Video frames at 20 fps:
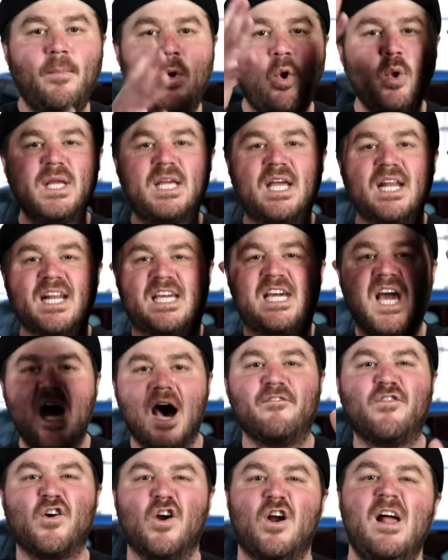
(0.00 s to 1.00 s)
I'm only gonna
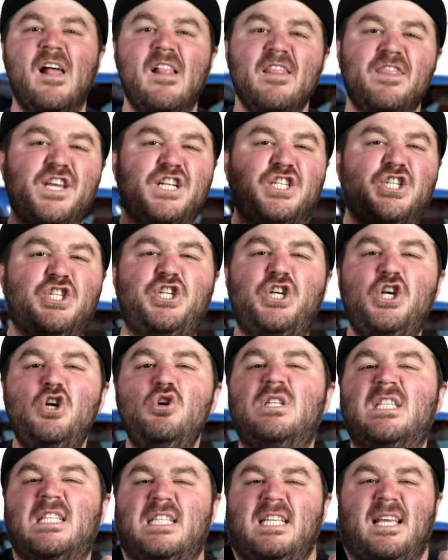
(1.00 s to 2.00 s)
cover the
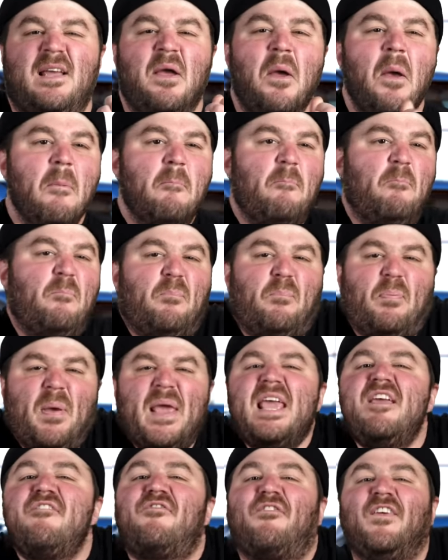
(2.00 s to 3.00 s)
juicy,
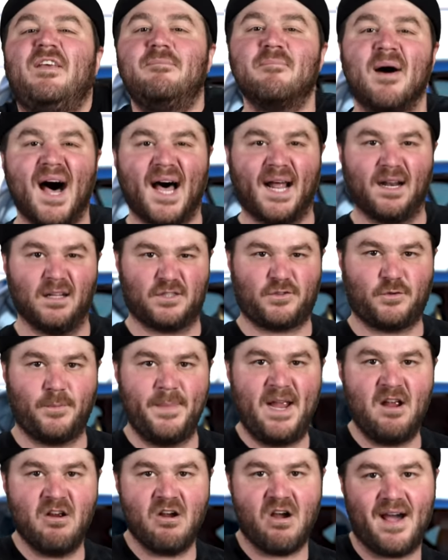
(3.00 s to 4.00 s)
beefy models from
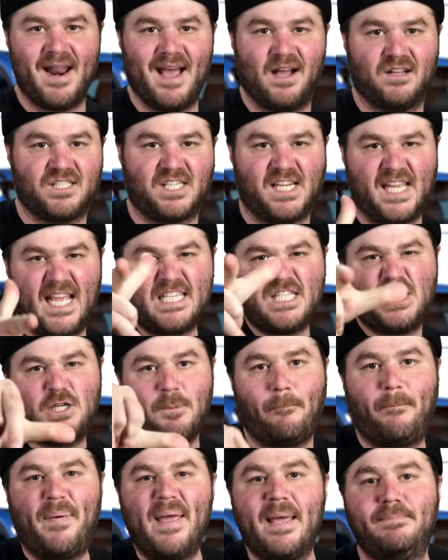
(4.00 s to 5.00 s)
here on out. So get
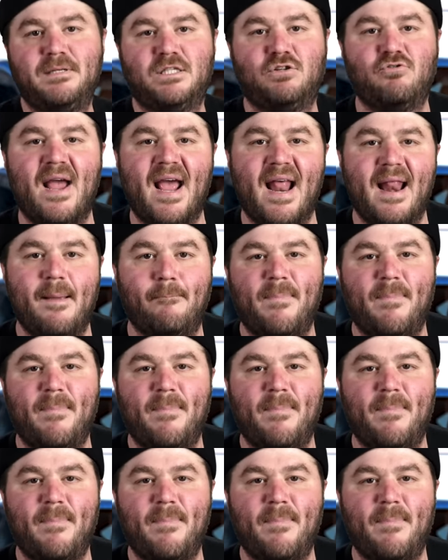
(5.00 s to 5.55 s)
your bibs ready,